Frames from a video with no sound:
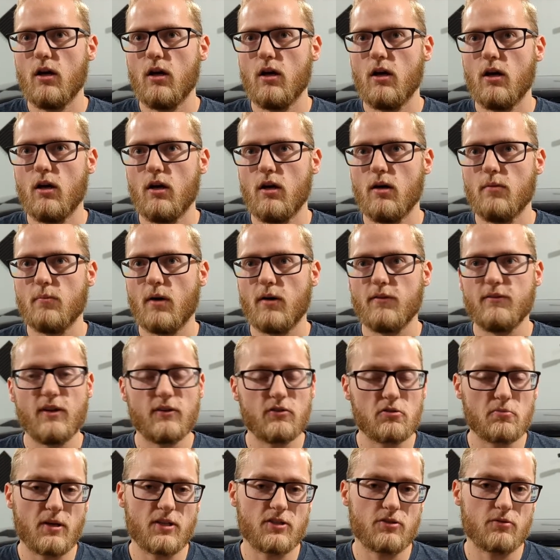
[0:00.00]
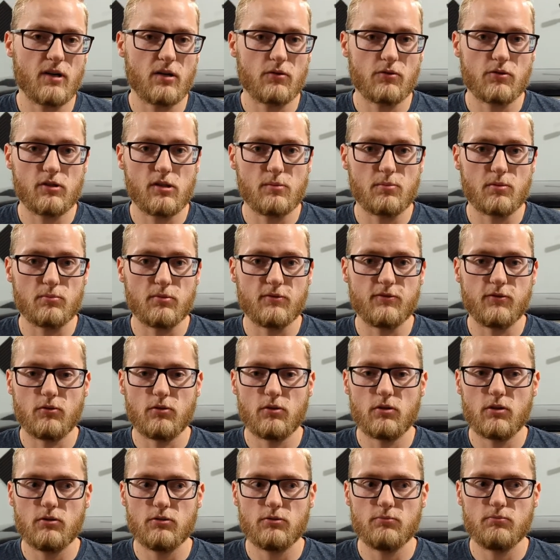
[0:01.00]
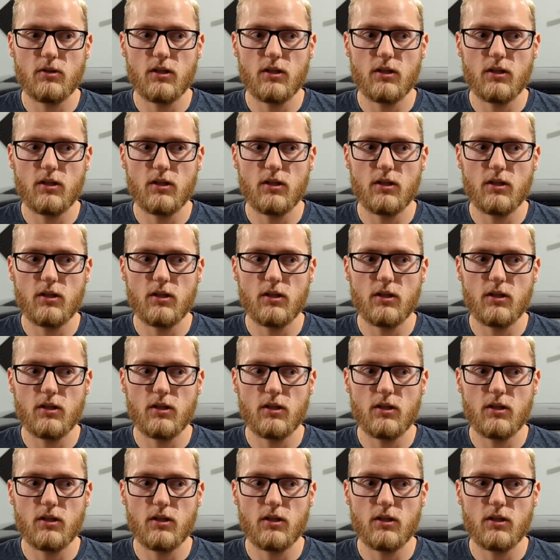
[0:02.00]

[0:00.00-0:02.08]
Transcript: I've never messed around with klipper before,